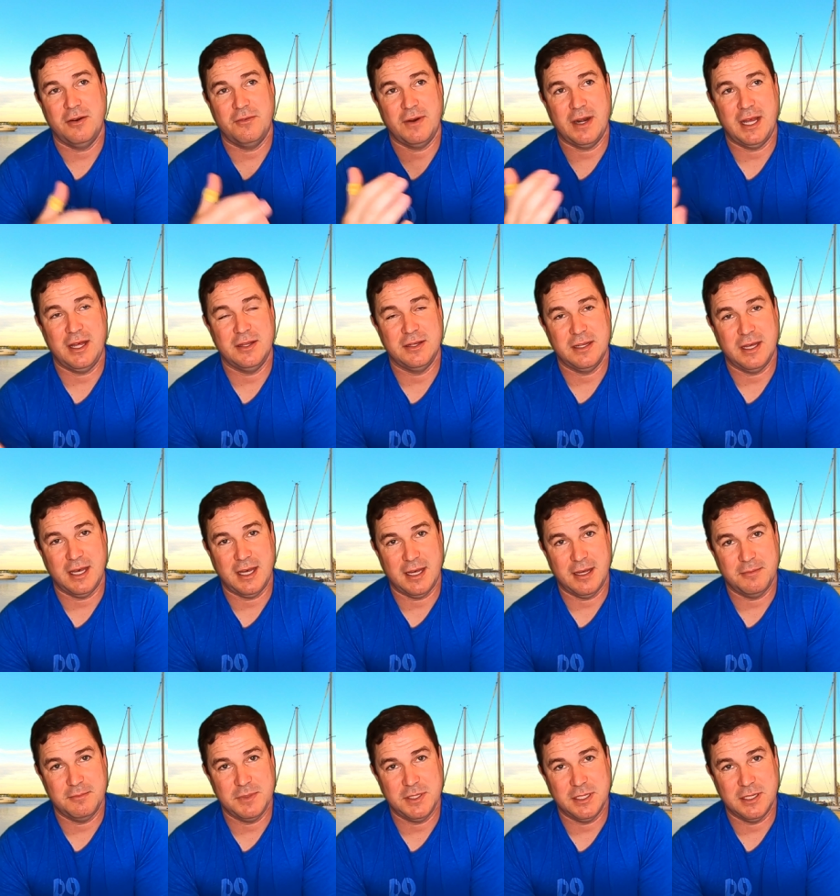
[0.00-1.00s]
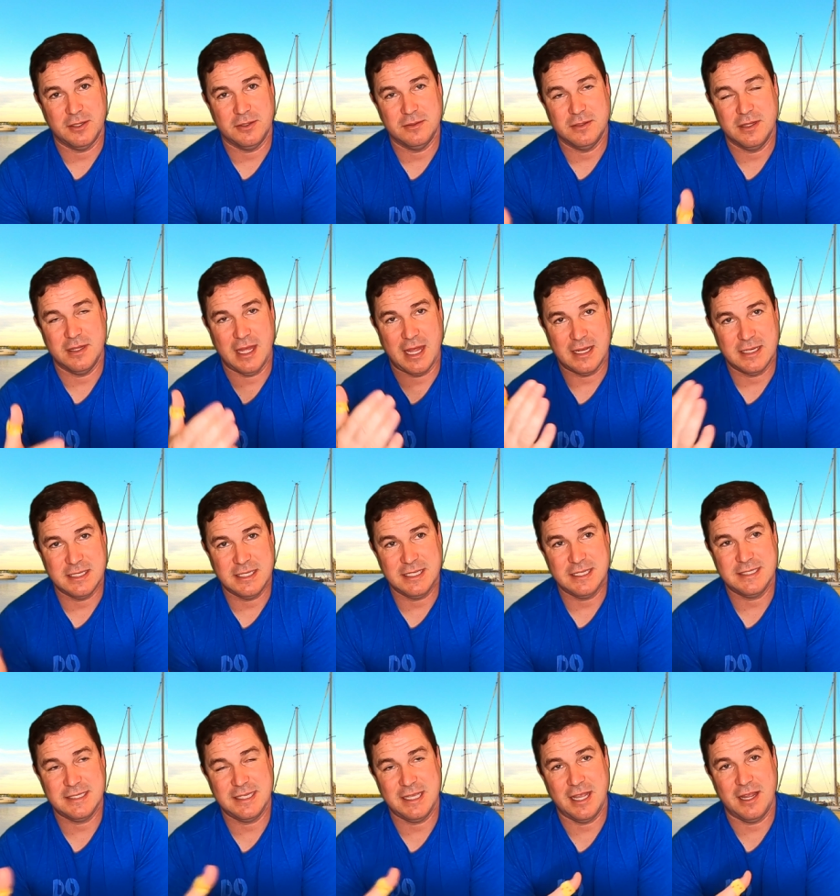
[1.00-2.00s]
around that
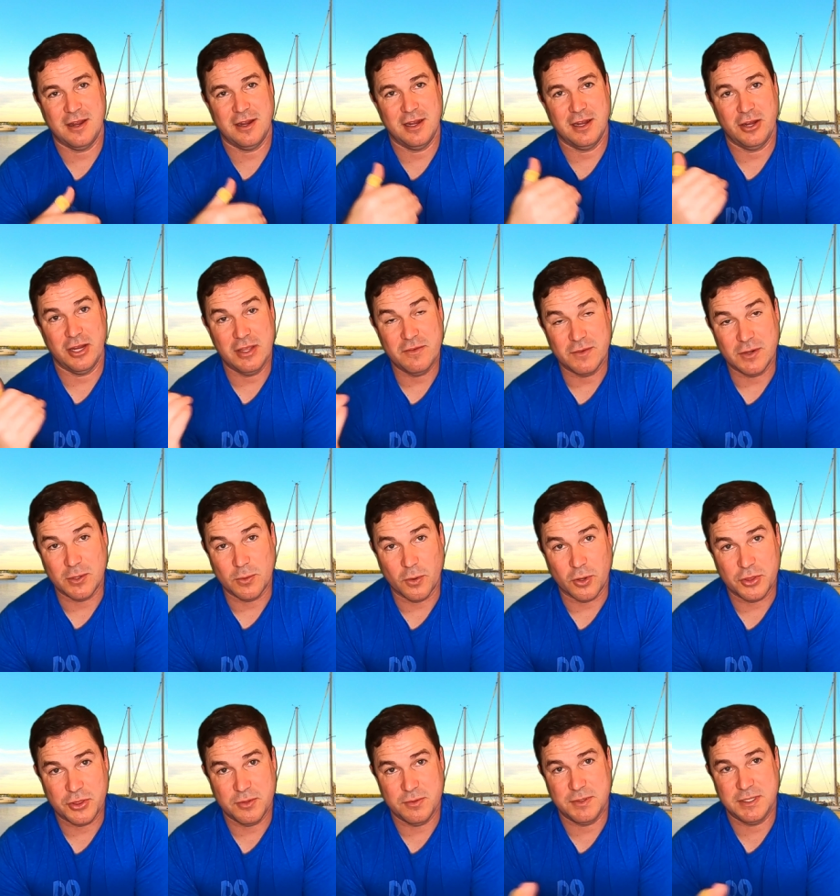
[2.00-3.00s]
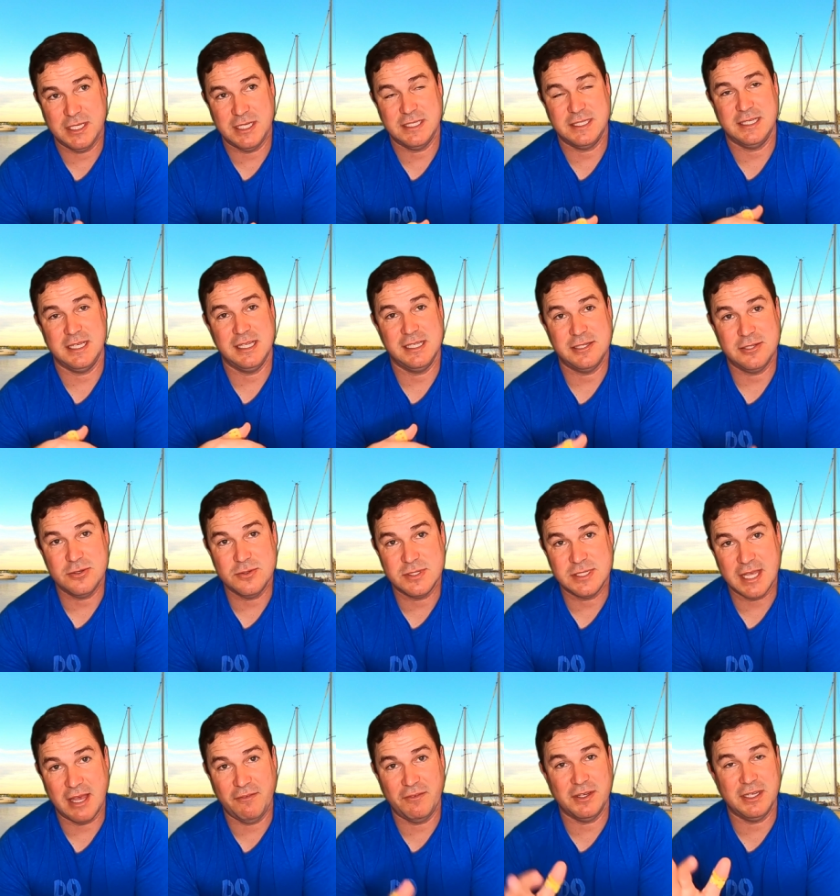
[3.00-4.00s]
DC area, or even north of DC
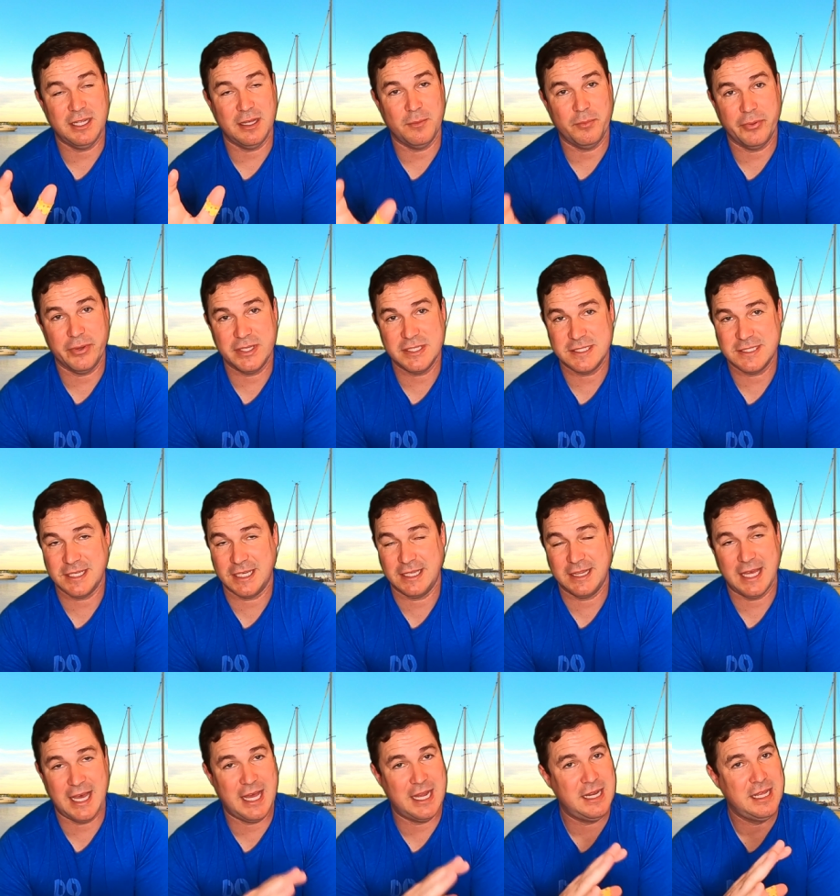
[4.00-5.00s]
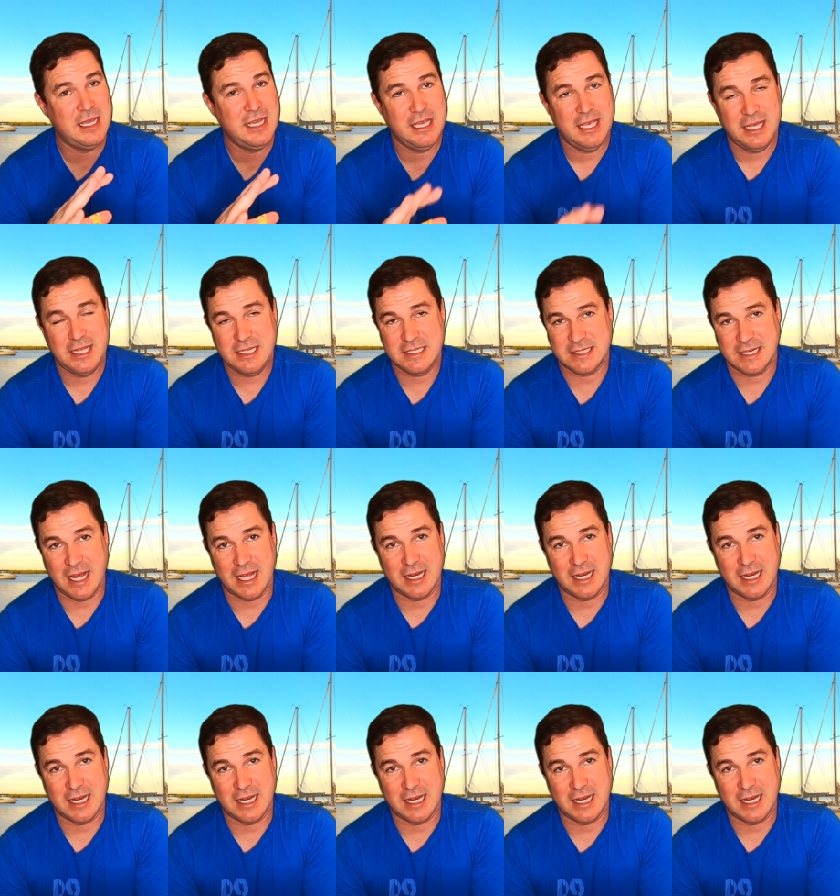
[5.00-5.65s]
270 and places like that, it is